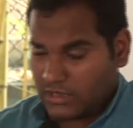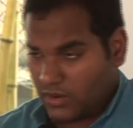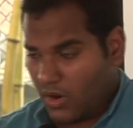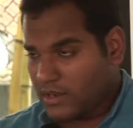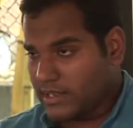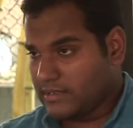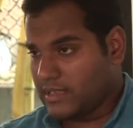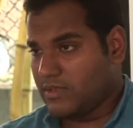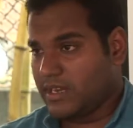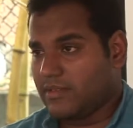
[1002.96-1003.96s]
context
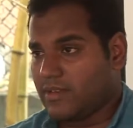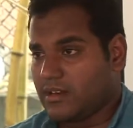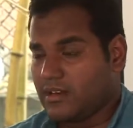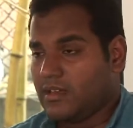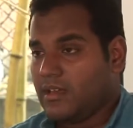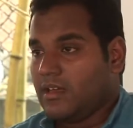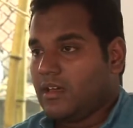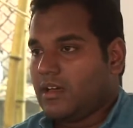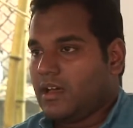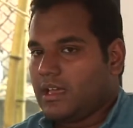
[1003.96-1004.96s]
that we live in,
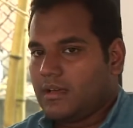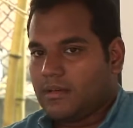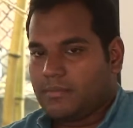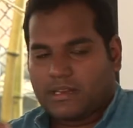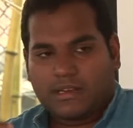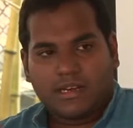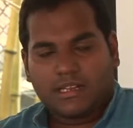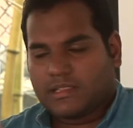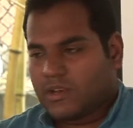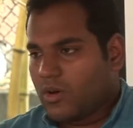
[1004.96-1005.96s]
particularly
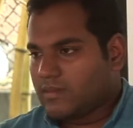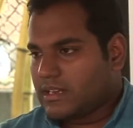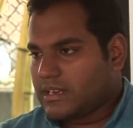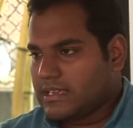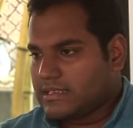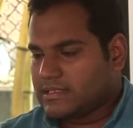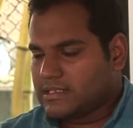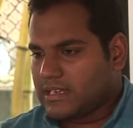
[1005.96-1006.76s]
in the north and east,